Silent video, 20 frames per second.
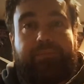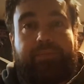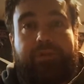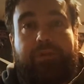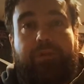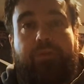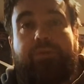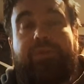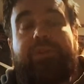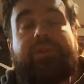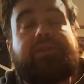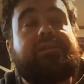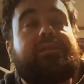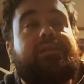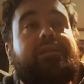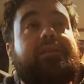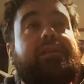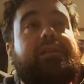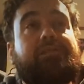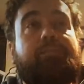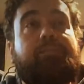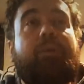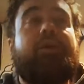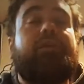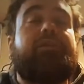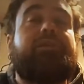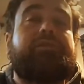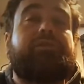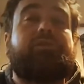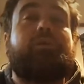So this
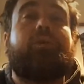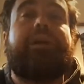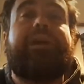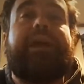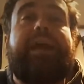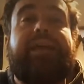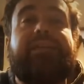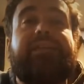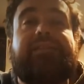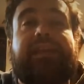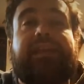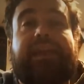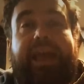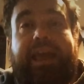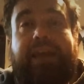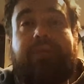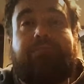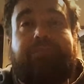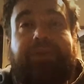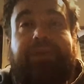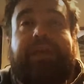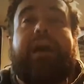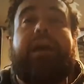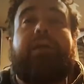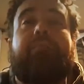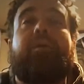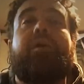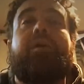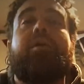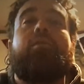part of the story ends at 8
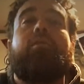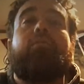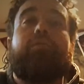p.m.